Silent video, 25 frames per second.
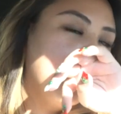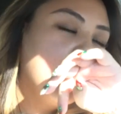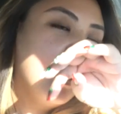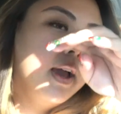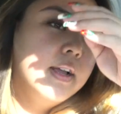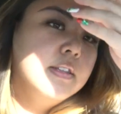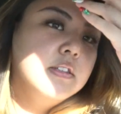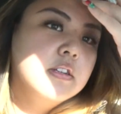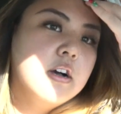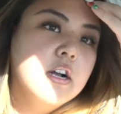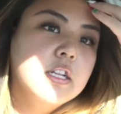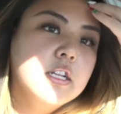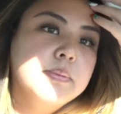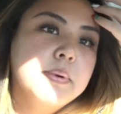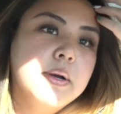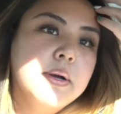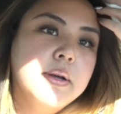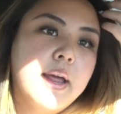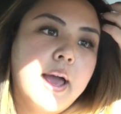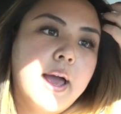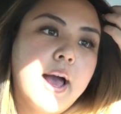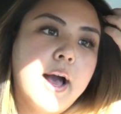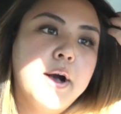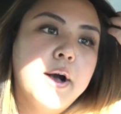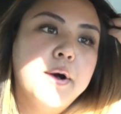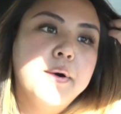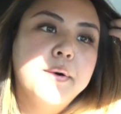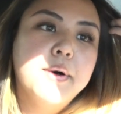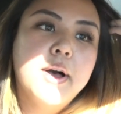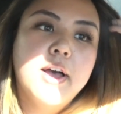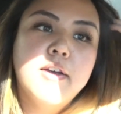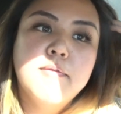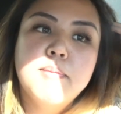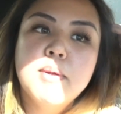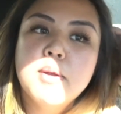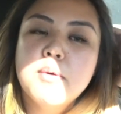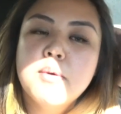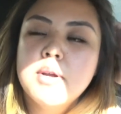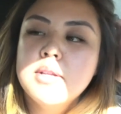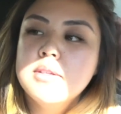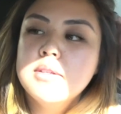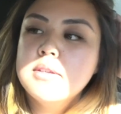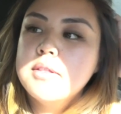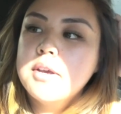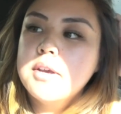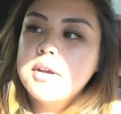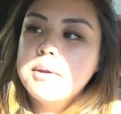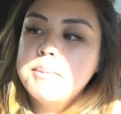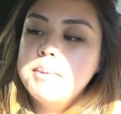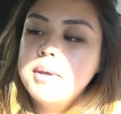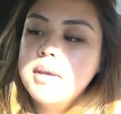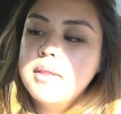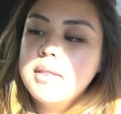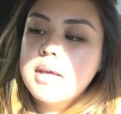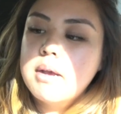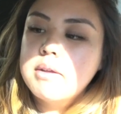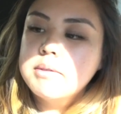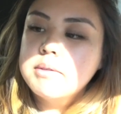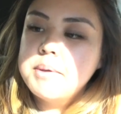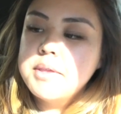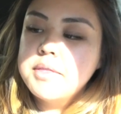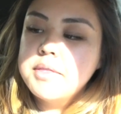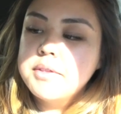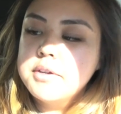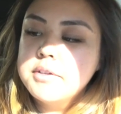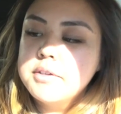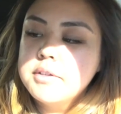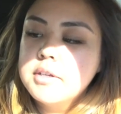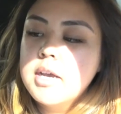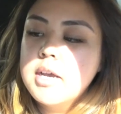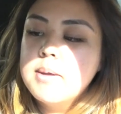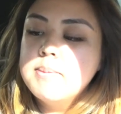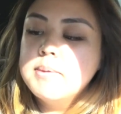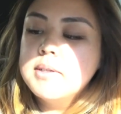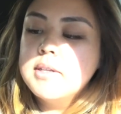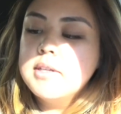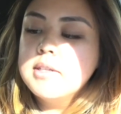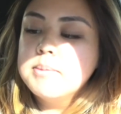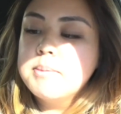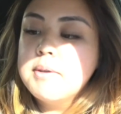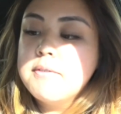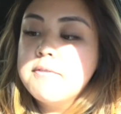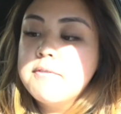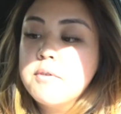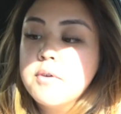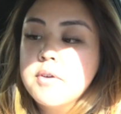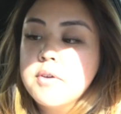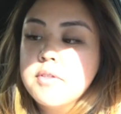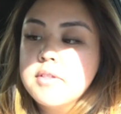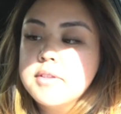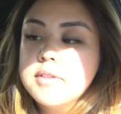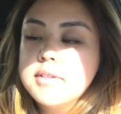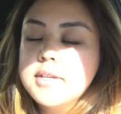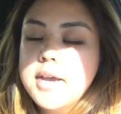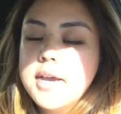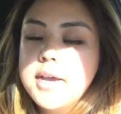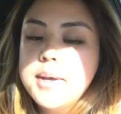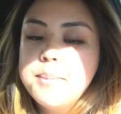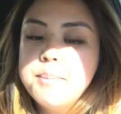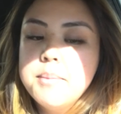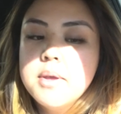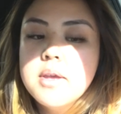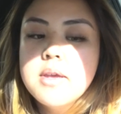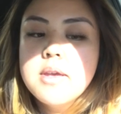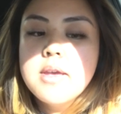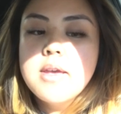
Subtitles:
I talked about how I've been going to therapy and that was my 3rd time, today's my 4th time.